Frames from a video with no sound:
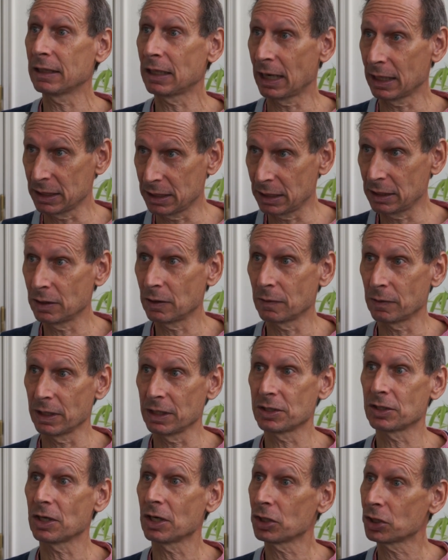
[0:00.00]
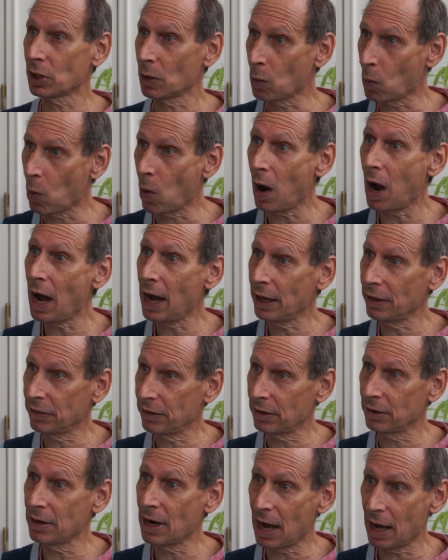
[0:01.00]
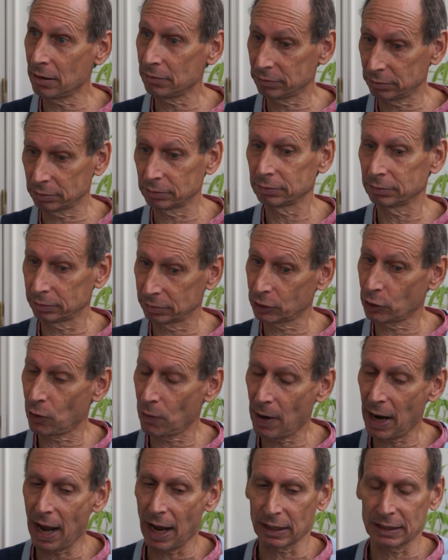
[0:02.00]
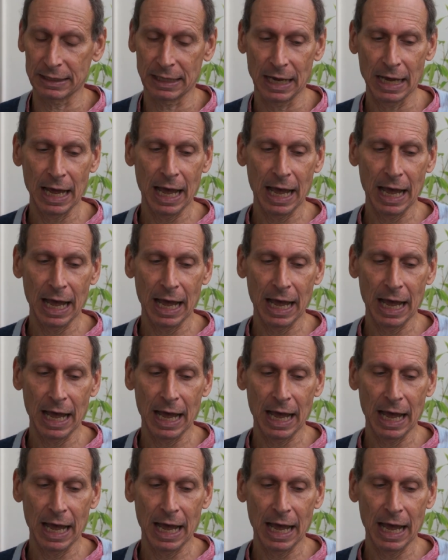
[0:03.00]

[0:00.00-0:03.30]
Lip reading: that I did the research and why they're not correct.